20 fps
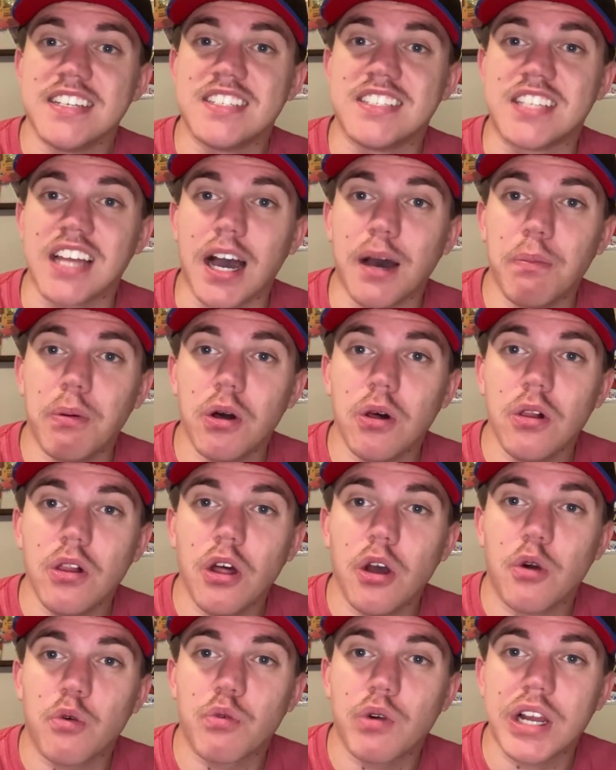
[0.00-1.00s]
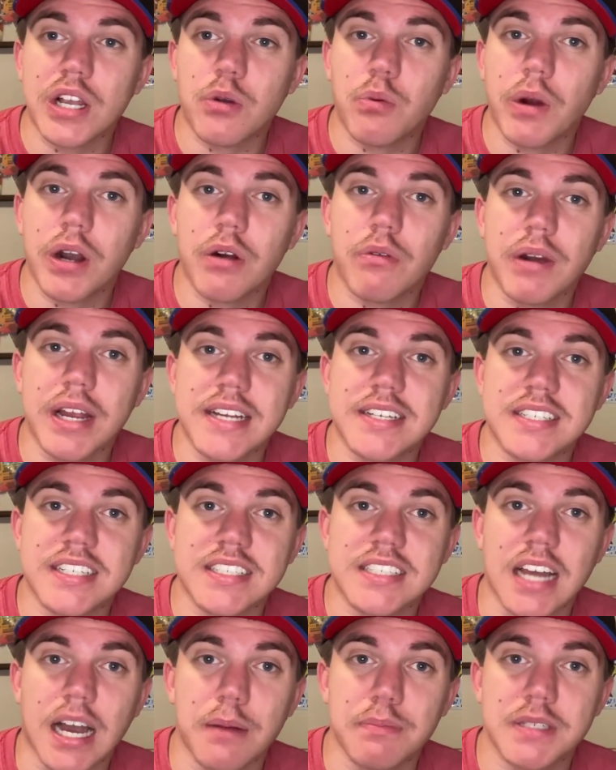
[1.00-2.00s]
Double Rick Ware Racing
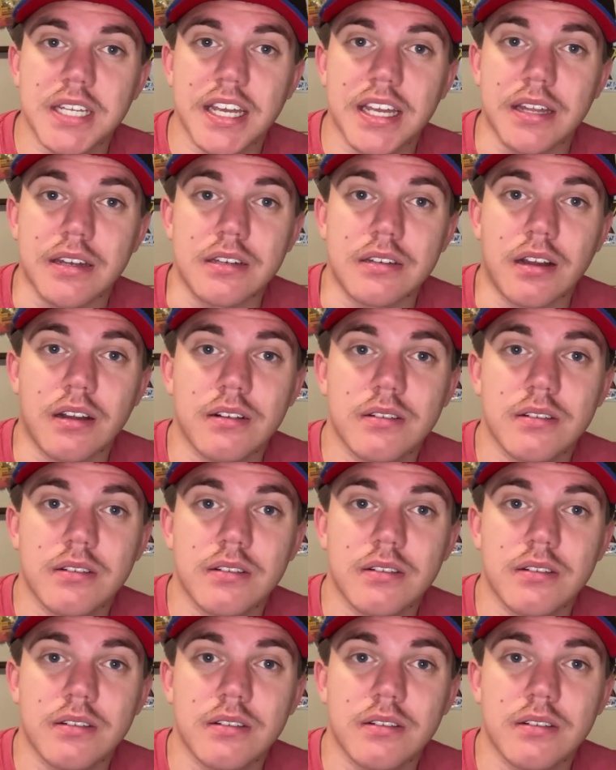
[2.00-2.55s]
top 10.